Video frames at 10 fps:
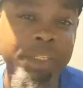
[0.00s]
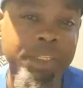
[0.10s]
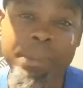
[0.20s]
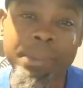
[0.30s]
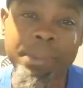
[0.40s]

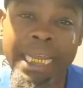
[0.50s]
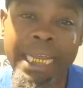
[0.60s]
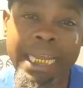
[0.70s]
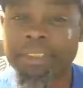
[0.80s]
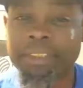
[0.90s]
them
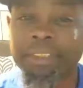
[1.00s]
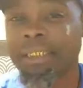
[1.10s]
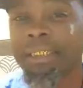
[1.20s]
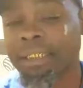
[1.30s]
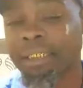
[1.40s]
lives that they think
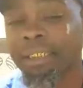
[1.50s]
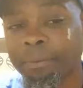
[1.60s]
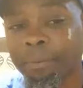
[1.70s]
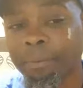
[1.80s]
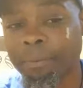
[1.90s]
they're living
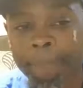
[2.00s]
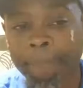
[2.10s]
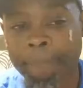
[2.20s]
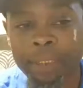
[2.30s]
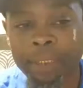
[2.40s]

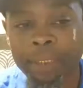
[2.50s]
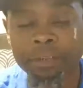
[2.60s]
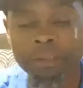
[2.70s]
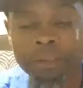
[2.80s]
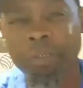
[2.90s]

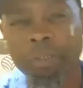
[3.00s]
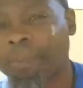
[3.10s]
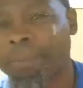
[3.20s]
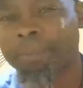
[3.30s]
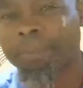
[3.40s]
so don't
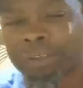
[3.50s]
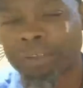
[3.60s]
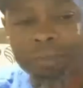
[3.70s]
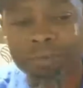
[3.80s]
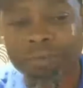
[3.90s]
limit
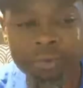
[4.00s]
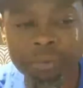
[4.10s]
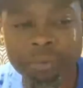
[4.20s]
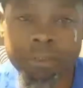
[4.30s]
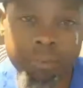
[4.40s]
yourself if you
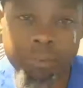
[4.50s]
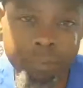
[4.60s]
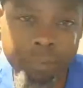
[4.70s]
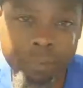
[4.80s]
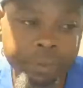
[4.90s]
have a
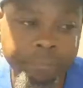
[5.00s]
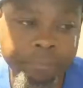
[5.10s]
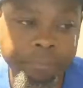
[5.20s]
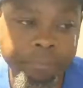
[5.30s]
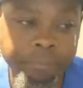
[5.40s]
career
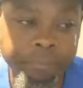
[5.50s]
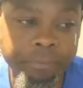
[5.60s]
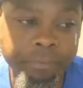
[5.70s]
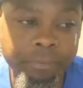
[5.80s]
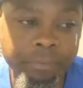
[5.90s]

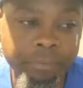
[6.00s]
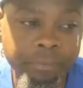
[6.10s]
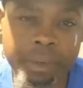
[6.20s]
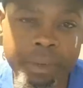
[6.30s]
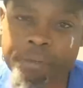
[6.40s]

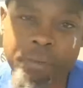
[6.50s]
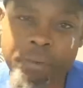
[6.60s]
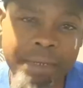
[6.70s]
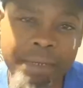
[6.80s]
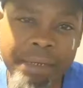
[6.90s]
if you
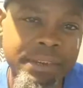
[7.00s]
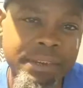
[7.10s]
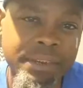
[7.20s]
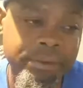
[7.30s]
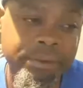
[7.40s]
have a
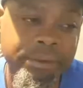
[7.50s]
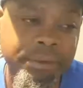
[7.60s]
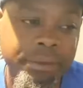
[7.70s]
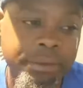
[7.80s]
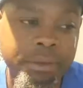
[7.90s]
skill
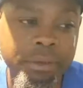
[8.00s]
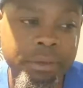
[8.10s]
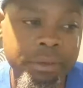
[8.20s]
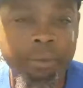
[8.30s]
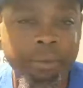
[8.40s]

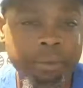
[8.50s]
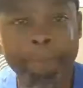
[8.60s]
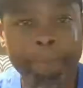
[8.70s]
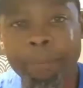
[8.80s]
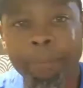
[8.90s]

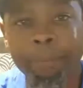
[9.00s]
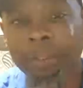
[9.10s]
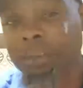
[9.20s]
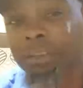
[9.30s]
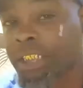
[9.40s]

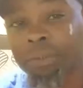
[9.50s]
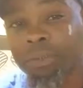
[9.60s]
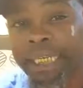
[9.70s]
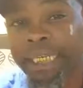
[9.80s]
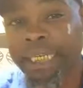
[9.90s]
there's nothing you
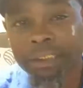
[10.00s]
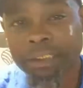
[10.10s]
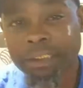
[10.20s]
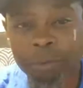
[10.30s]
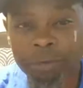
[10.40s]
can't do
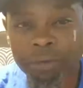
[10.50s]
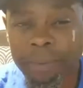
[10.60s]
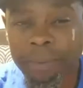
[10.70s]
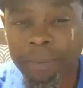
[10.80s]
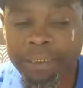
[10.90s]
if you put your
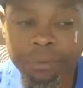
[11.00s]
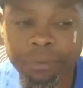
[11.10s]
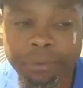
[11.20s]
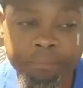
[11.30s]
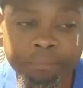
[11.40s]
mind to
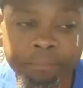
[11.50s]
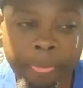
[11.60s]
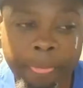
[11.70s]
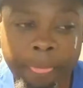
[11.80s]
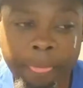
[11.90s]
it.
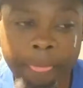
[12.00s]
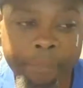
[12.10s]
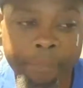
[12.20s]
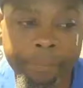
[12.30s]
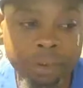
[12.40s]

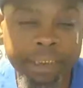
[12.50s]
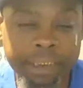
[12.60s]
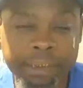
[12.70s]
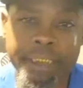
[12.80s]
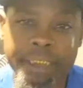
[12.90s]
You know,
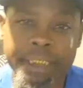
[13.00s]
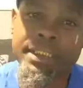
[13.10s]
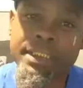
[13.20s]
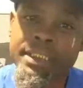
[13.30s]
even even this